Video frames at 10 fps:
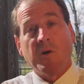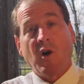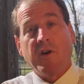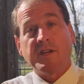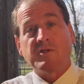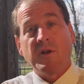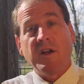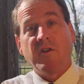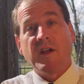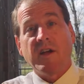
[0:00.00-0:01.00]
an artist
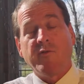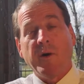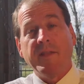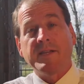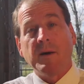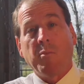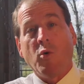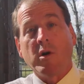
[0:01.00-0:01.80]
rendering of what the temple